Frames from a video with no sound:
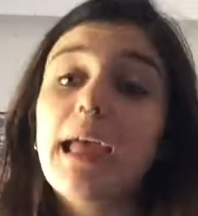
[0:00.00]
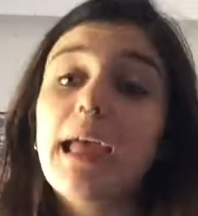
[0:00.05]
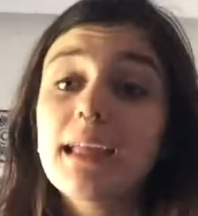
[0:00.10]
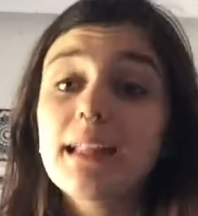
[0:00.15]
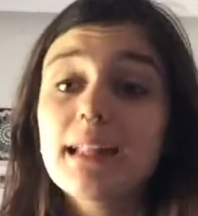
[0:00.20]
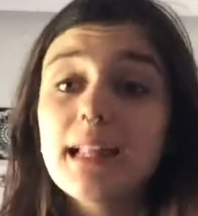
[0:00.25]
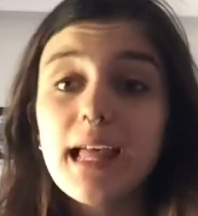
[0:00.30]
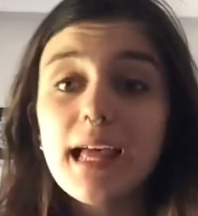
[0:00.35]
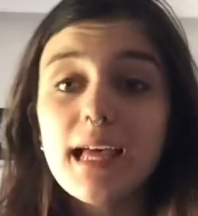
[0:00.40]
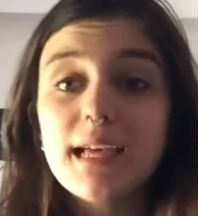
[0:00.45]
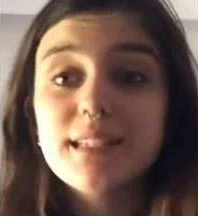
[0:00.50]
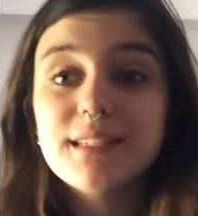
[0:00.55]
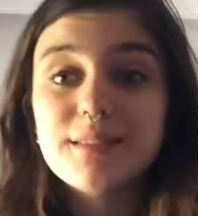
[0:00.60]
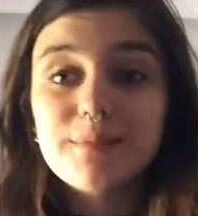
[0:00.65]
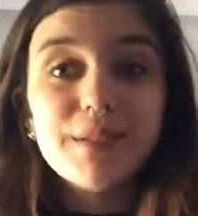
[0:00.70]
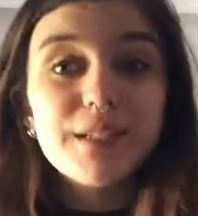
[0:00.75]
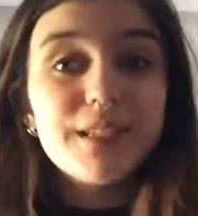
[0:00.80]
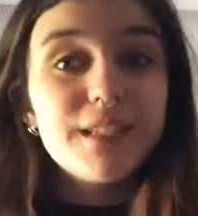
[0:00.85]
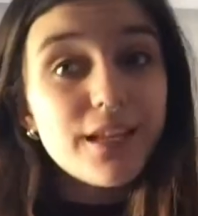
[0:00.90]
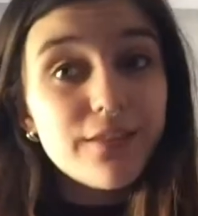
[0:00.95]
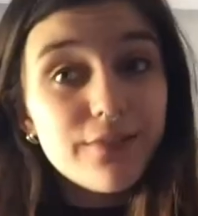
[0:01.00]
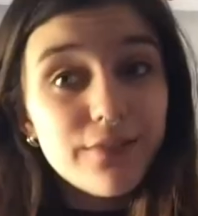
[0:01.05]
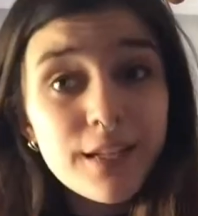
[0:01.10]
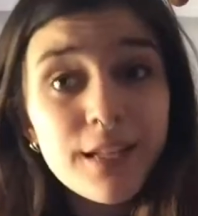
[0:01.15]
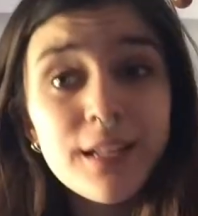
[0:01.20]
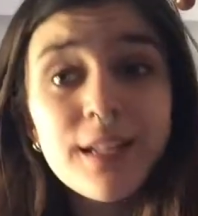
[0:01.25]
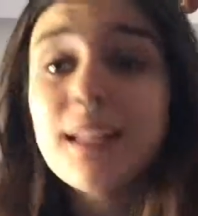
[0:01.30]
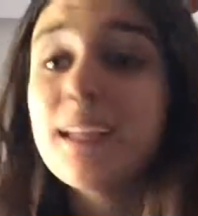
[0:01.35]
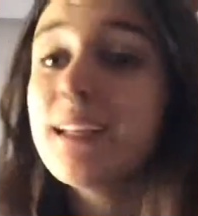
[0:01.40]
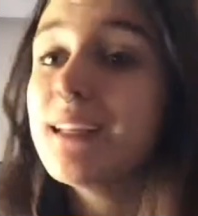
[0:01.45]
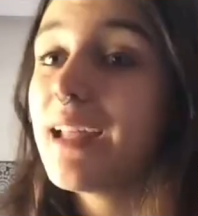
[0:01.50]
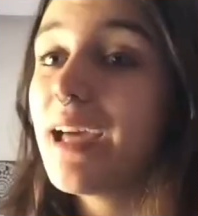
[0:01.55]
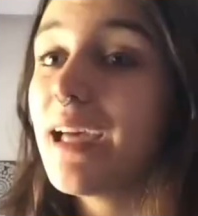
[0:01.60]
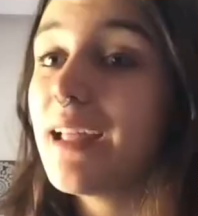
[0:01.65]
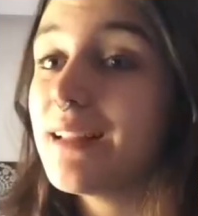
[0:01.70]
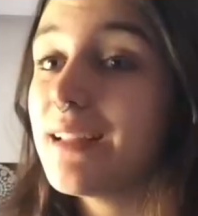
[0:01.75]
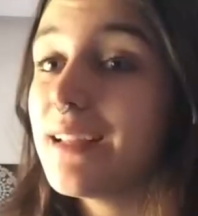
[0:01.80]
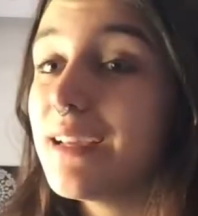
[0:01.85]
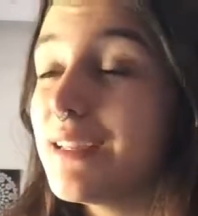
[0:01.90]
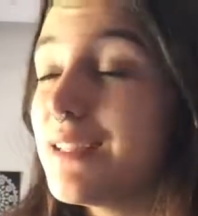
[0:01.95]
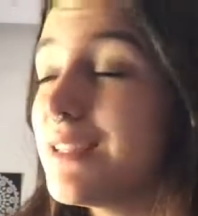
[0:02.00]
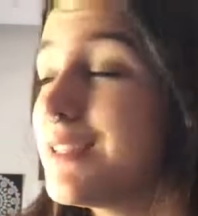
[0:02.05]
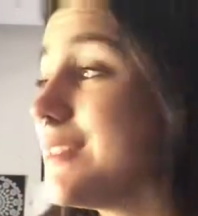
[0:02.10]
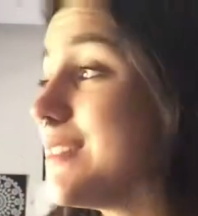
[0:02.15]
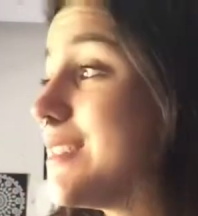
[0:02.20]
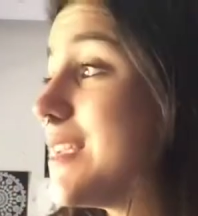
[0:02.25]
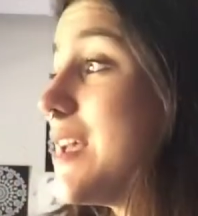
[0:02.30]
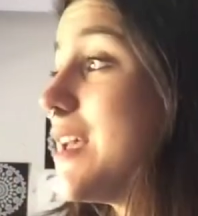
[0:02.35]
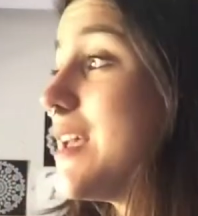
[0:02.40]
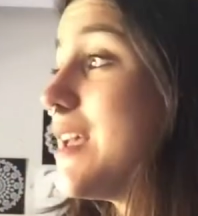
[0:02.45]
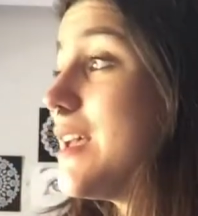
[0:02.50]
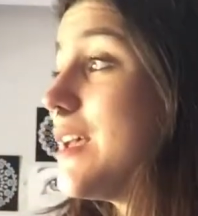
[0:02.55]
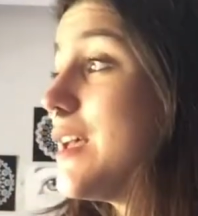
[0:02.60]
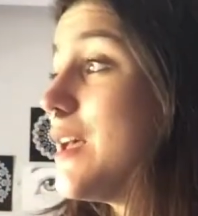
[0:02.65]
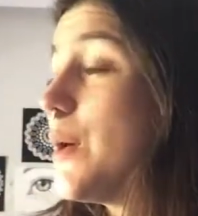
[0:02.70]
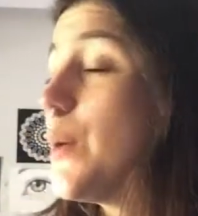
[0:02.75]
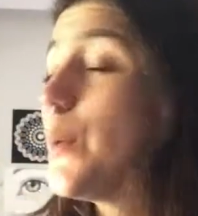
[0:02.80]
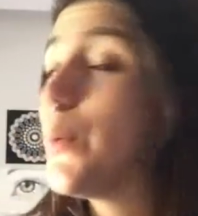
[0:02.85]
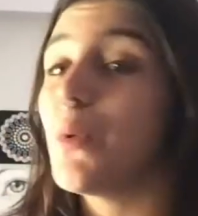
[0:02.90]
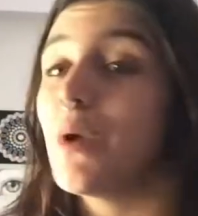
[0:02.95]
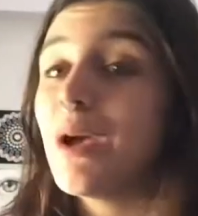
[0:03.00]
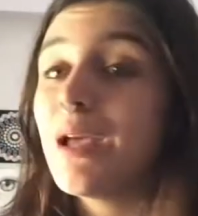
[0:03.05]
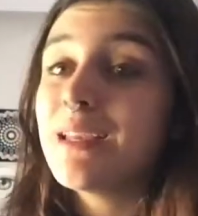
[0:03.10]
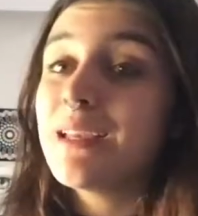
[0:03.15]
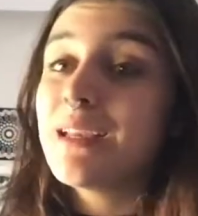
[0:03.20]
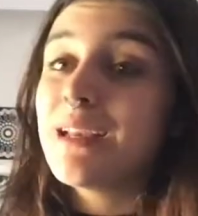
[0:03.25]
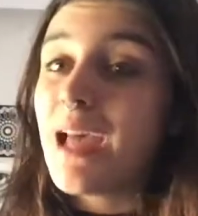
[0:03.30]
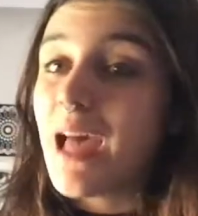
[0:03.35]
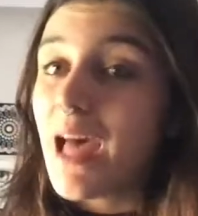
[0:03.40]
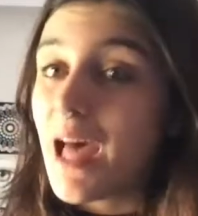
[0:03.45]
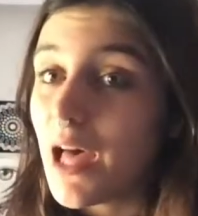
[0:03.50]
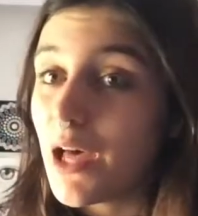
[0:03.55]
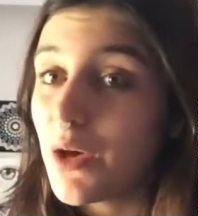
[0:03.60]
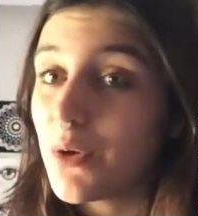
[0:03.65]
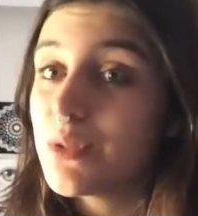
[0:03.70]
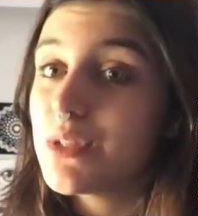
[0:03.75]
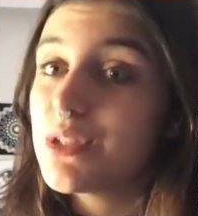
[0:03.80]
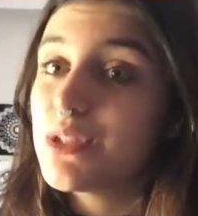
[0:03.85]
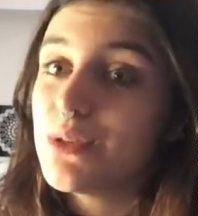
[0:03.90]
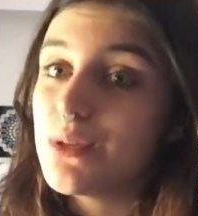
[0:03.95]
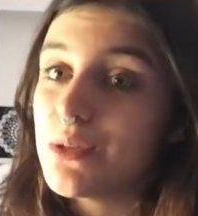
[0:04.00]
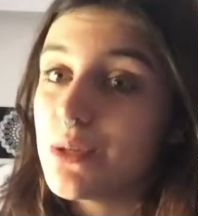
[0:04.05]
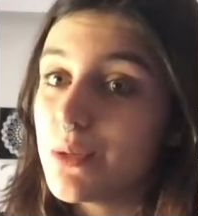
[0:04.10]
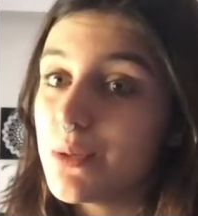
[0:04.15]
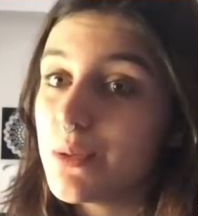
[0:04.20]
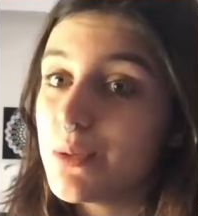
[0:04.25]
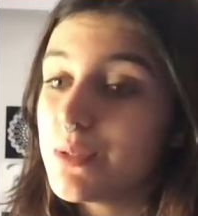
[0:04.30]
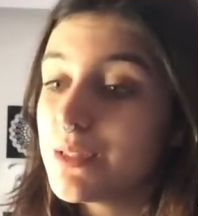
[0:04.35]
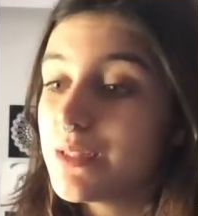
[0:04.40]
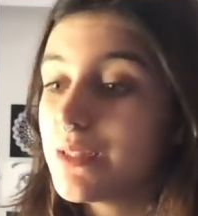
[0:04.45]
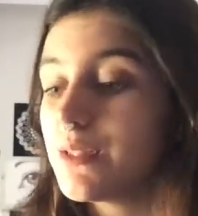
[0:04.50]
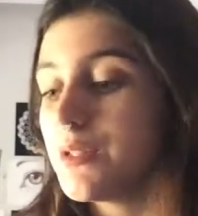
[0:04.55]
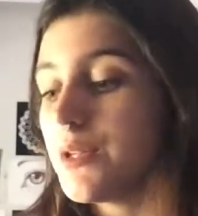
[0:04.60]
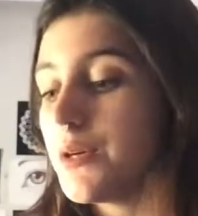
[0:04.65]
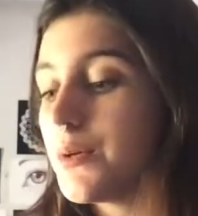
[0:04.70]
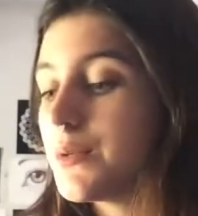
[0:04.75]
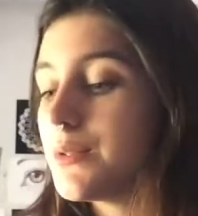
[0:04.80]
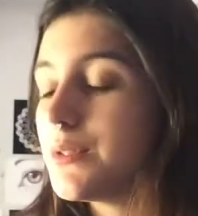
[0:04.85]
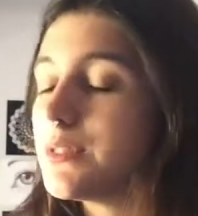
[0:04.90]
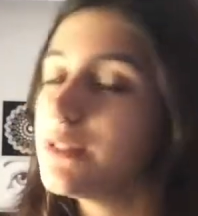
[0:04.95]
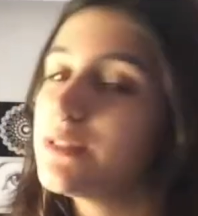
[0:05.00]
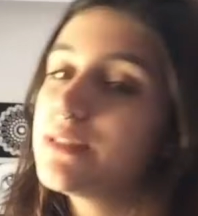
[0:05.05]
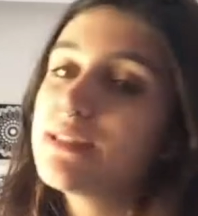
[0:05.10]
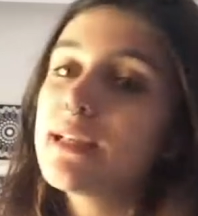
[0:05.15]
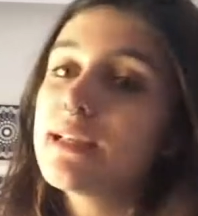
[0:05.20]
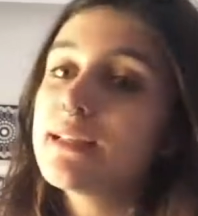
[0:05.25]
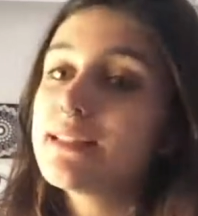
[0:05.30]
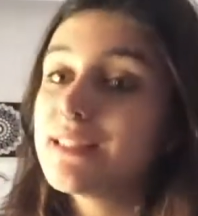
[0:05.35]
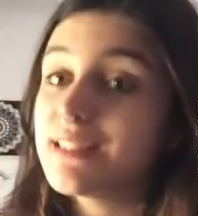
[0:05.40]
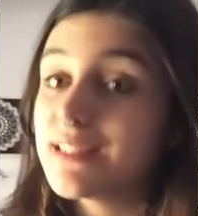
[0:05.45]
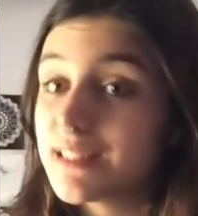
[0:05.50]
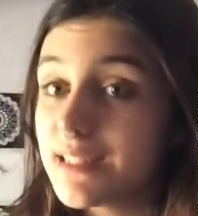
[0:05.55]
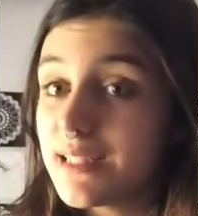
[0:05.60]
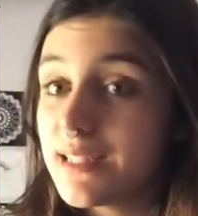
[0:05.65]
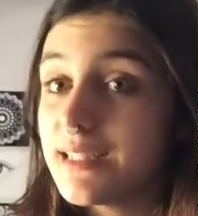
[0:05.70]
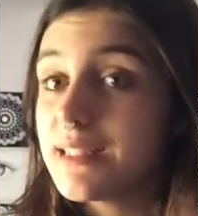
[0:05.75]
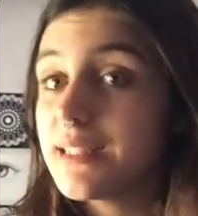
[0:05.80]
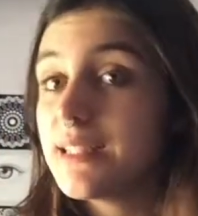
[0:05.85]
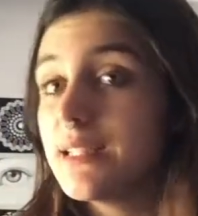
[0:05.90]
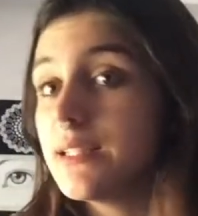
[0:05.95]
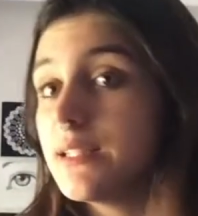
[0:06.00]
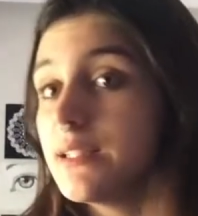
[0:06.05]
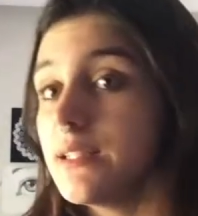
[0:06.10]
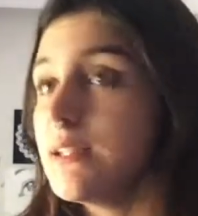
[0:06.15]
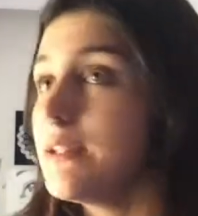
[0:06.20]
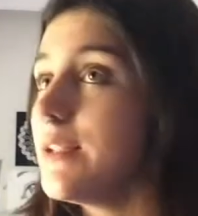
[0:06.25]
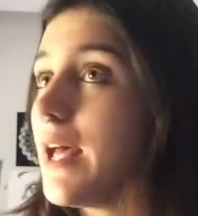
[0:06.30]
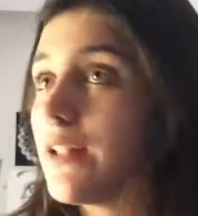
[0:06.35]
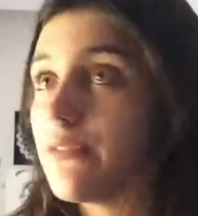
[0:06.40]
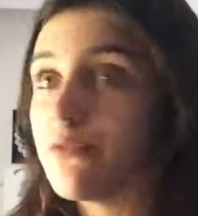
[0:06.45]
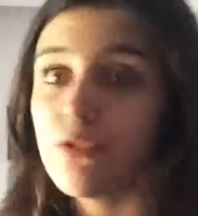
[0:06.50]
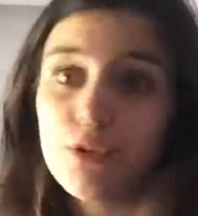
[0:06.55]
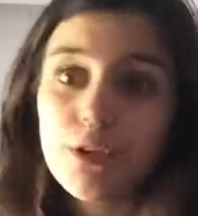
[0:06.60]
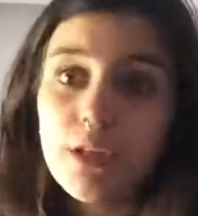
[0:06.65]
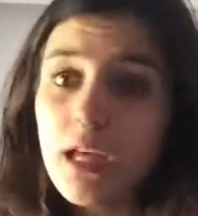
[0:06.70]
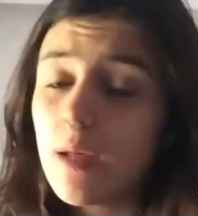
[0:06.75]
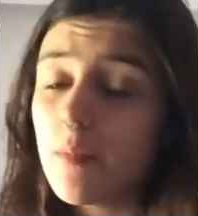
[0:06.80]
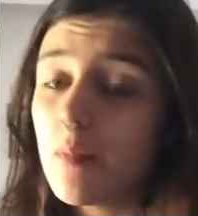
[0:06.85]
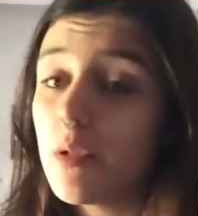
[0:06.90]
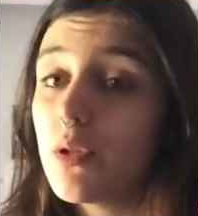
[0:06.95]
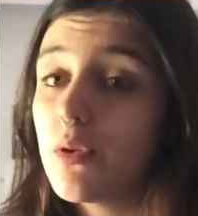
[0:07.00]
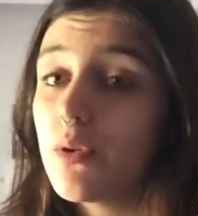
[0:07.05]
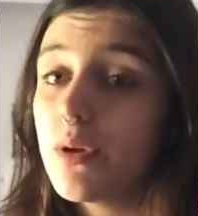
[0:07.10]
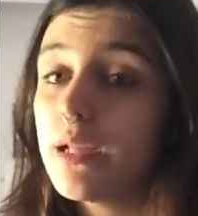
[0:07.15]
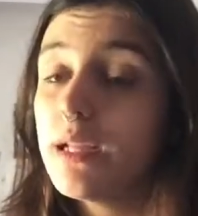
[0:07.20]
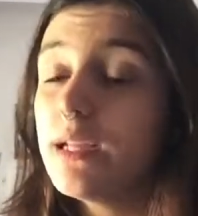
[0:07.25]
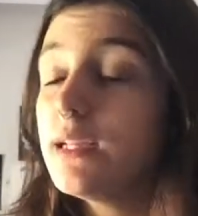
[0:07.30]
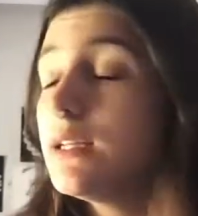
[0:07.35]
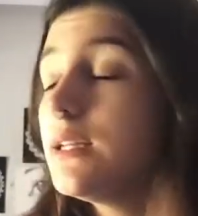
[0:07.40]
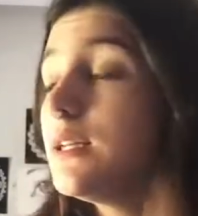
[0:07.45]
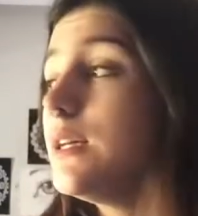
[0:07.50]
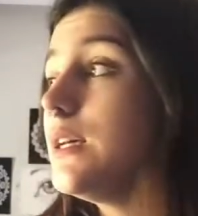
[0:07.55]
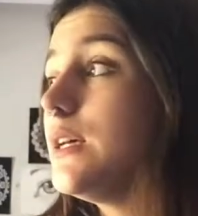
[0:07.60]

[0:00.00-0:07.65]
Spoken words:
And last but definitely not least, when and how to use those sentences and that vocabulary.